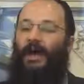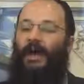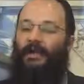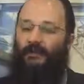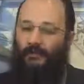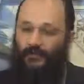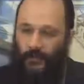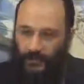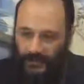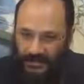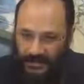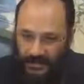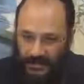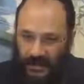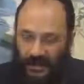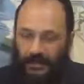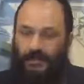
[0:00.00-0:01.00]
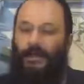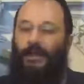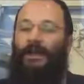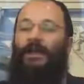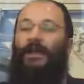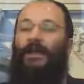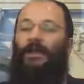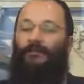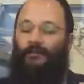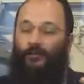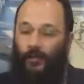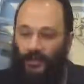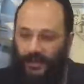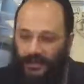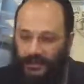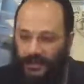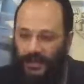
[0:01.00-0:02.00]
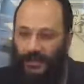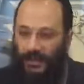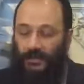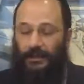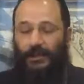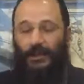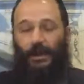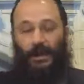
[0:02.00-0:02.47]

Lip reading: and focus again and focus again.